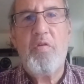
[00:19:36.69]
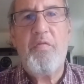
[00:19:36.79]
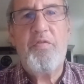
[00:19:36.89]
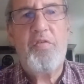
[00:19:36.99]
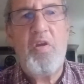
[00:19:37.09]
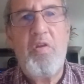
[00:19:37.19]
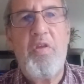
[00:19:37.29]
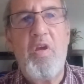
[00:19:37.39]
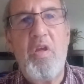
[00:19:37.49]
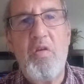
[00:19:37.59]
I've seen
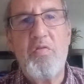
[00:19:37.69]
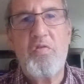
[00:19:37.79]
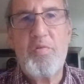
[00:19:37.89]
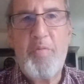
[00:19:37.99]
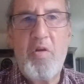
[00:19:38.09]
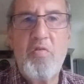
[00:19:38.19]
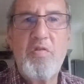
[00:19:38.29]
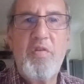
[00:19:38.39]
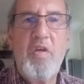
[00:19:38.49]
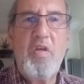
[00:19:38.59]
things,
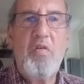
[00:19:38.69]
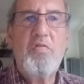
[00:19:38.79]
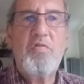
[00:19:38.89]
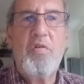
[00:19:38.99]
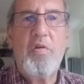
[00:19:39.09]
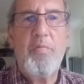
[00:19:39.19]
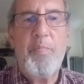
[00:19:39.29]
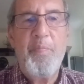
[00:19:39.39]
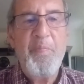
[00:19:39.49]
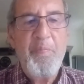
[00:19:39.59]
experienced things,
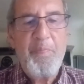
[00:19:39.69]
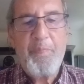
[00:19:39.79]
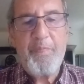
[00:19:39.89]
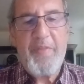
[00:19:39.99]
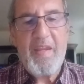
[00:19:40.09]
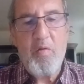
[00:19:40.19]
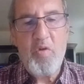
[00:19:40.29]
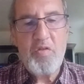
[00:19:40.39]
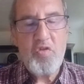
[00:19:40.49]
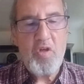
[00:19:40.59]

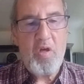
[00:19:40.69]
which